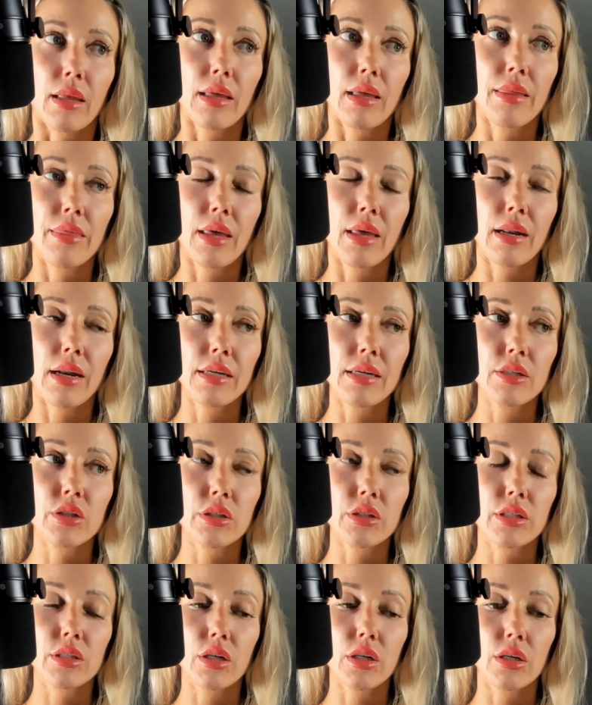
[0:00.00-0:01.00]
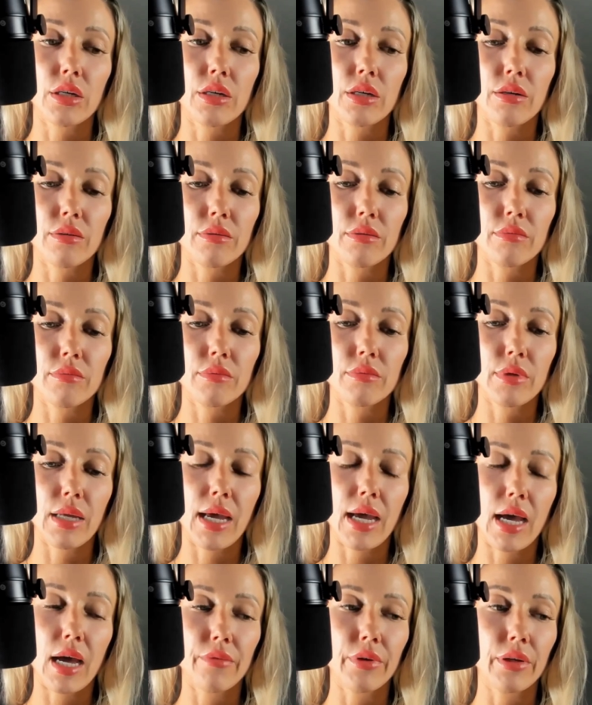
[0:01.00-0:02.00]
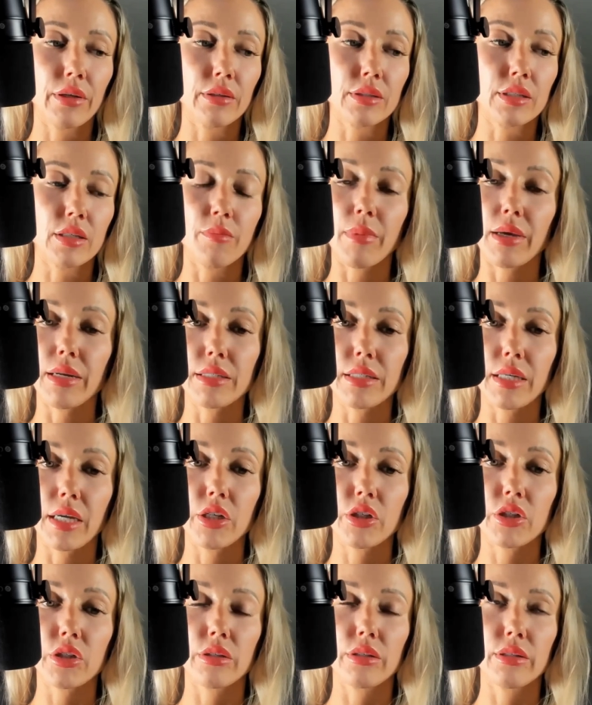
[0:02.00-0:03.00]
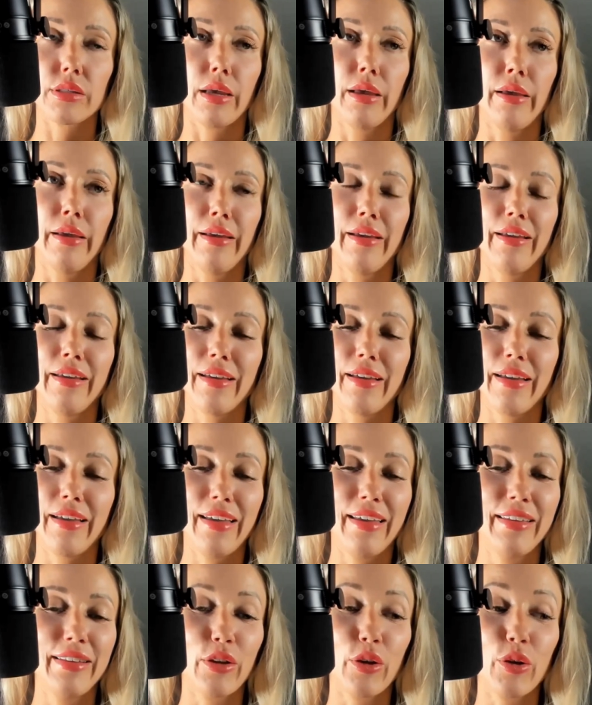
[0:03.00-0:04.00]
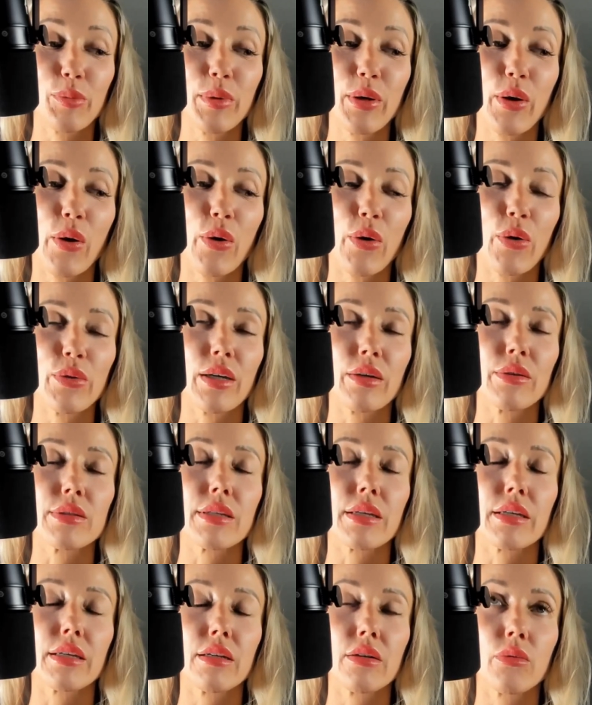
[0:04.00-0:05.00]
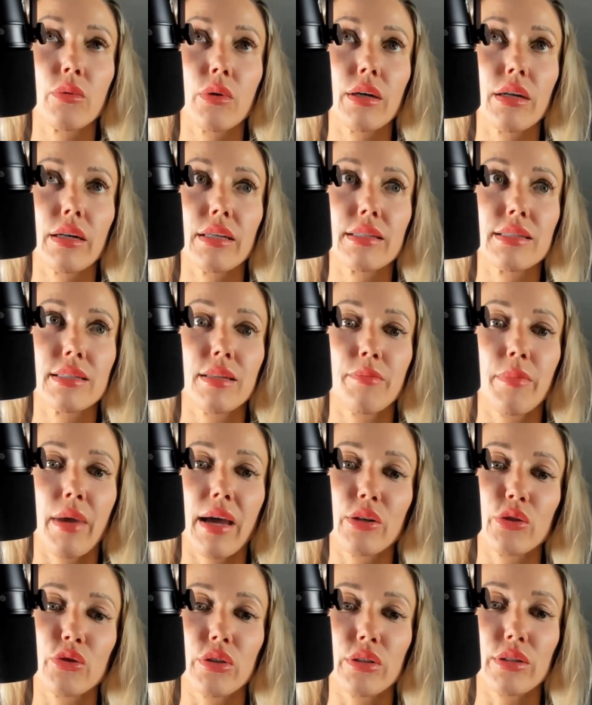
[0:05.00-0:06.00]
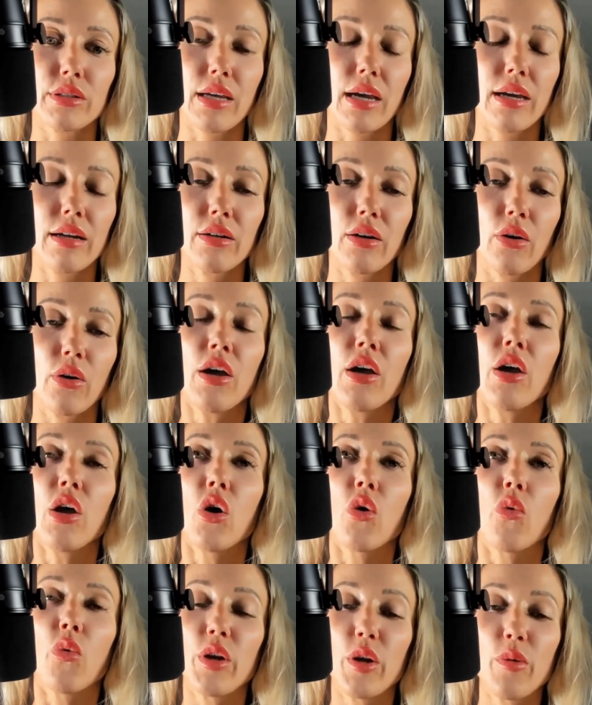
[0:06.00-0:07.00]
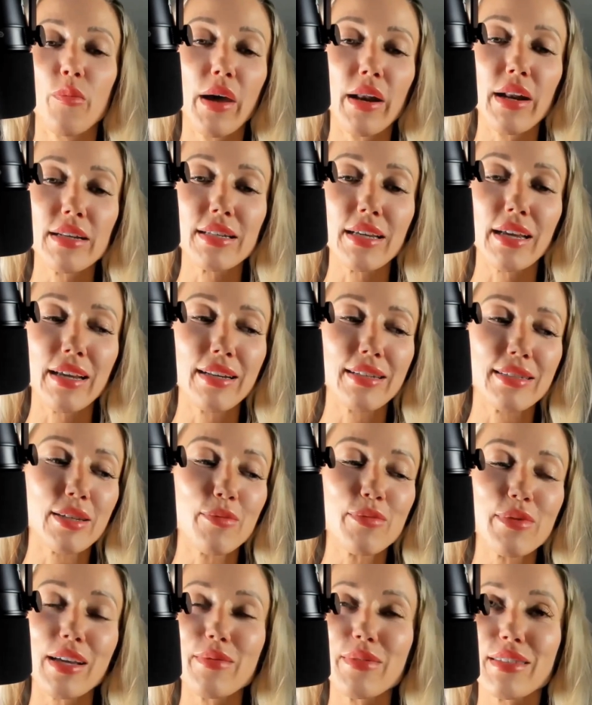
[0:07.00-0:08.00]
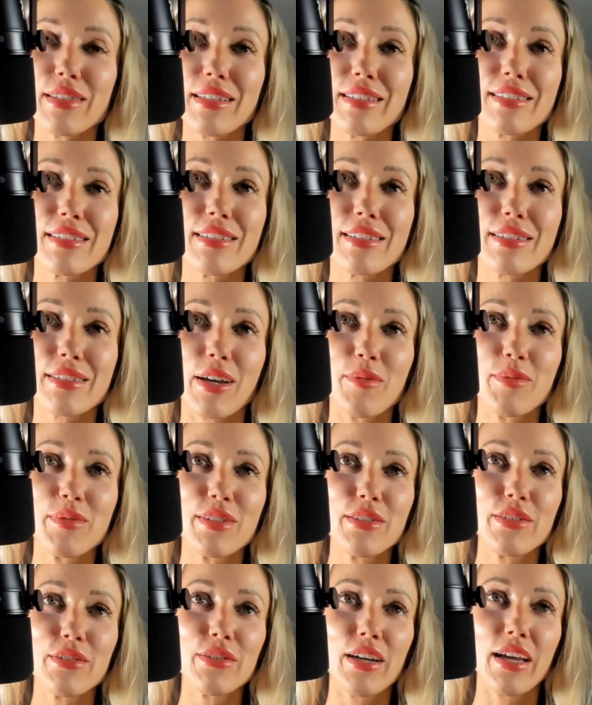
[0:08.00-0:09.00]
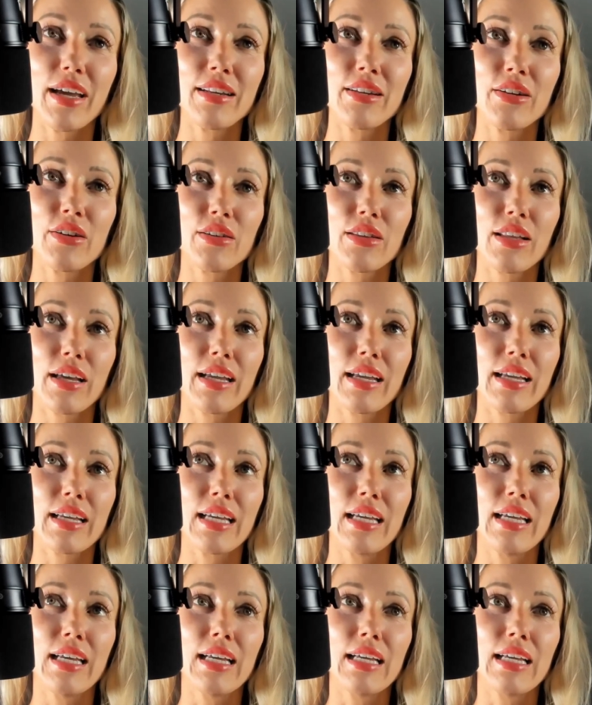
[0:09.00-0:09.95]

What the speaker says: And then I just started having some meditations. And lo and behold, I was like, you know what? It's the mattress. I don't know. When you meditate, sometimes things just come to you and you're like,